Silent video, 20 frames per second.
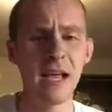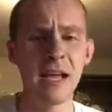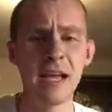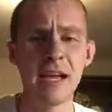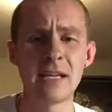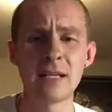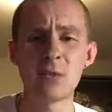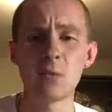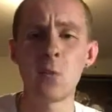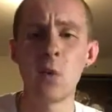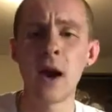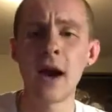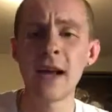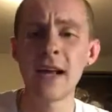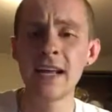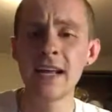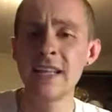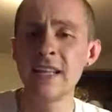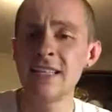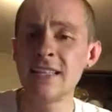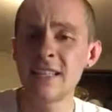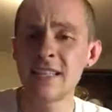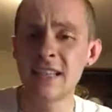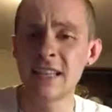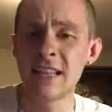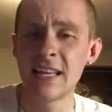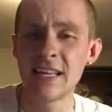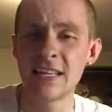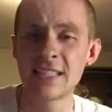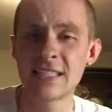And why
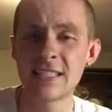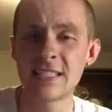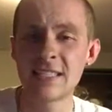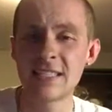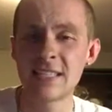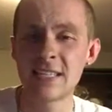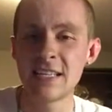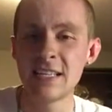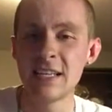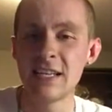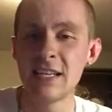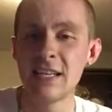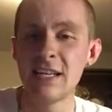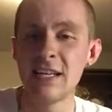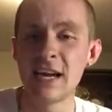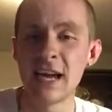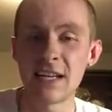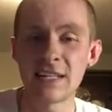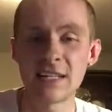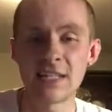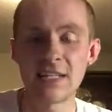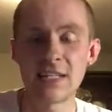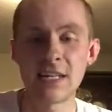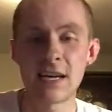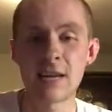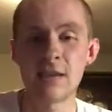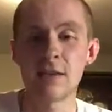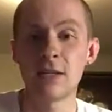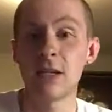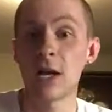isn't this
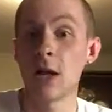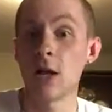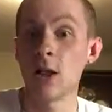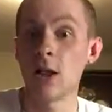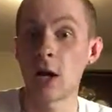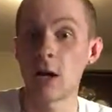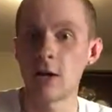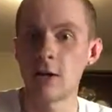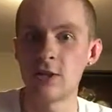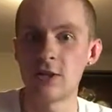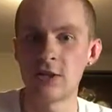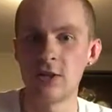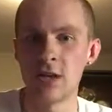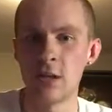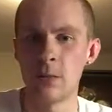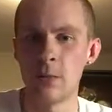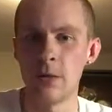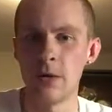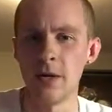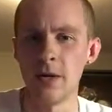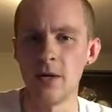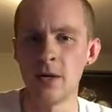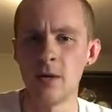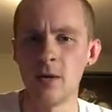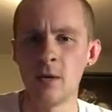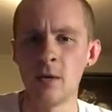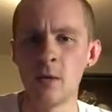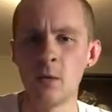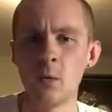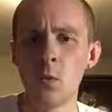necessarily a larger number?
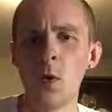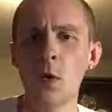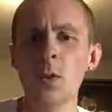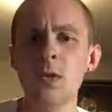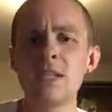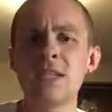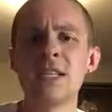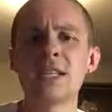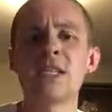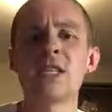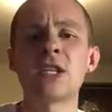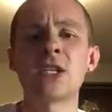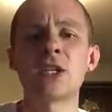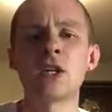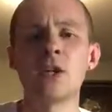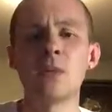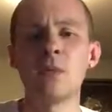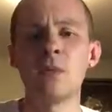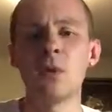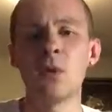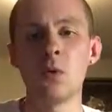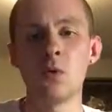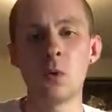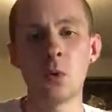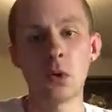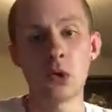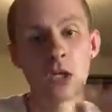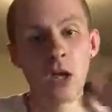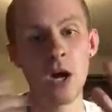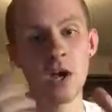What was the term
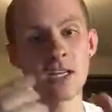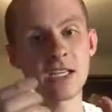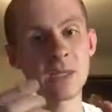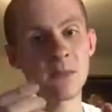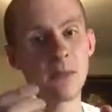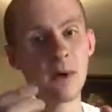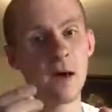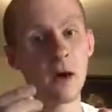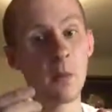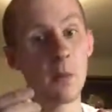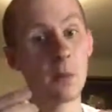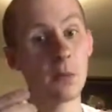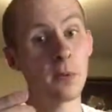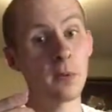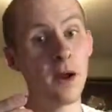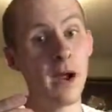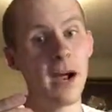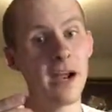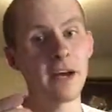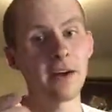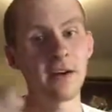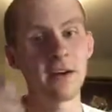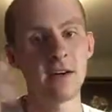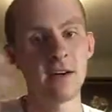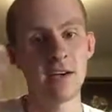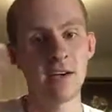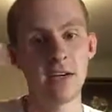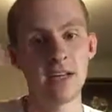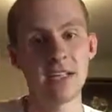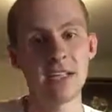we talked about
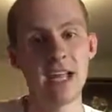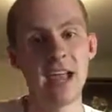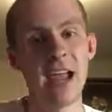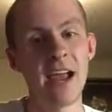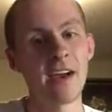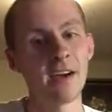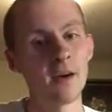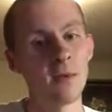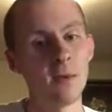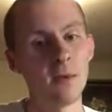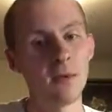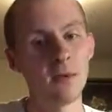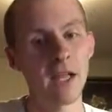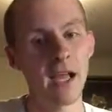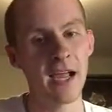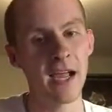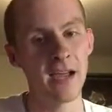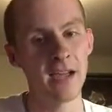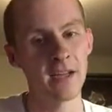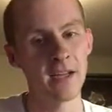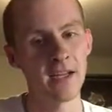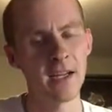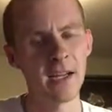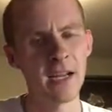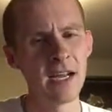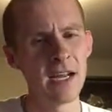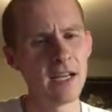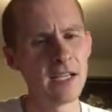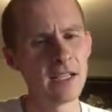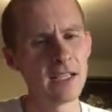prior to arable land
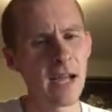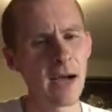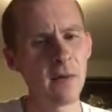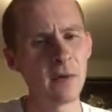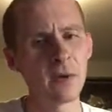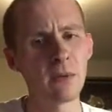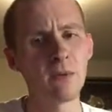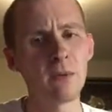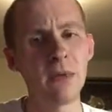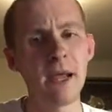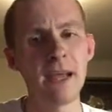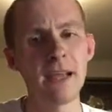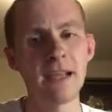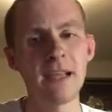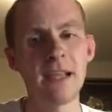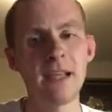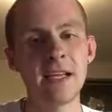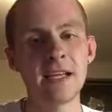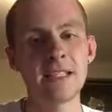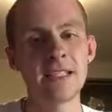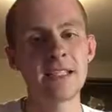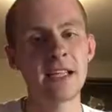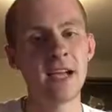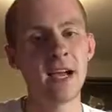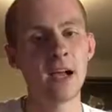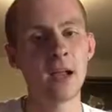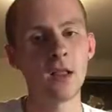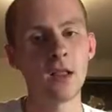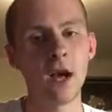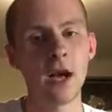that would make this
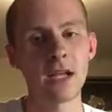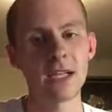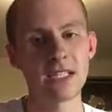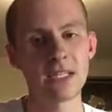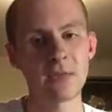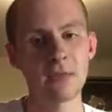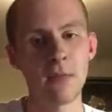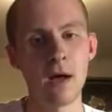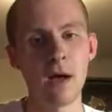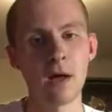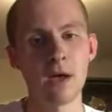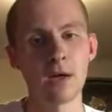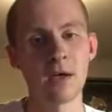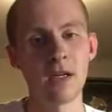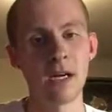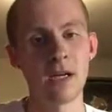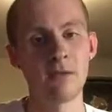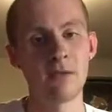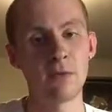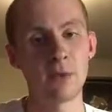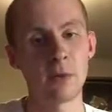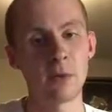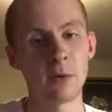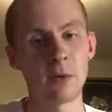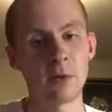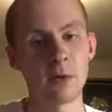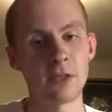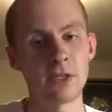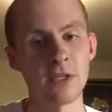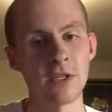a lot smaller of a
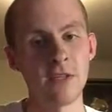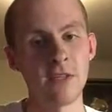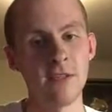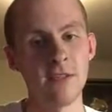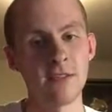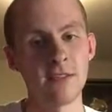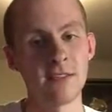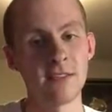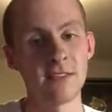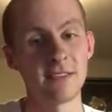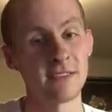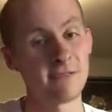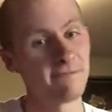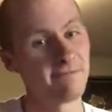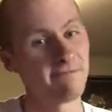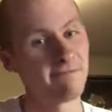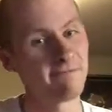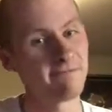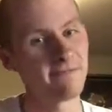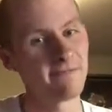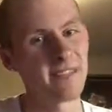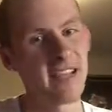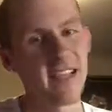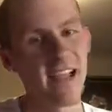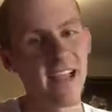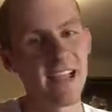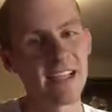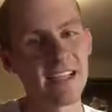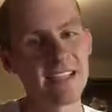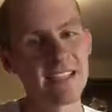proportion?
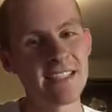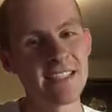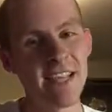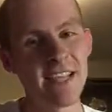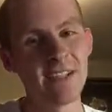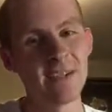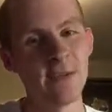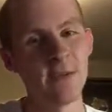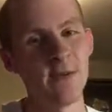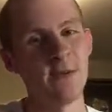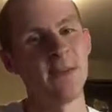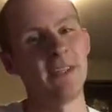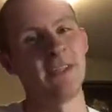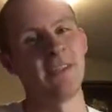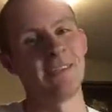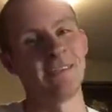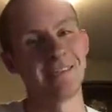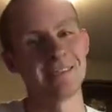Stay tuned.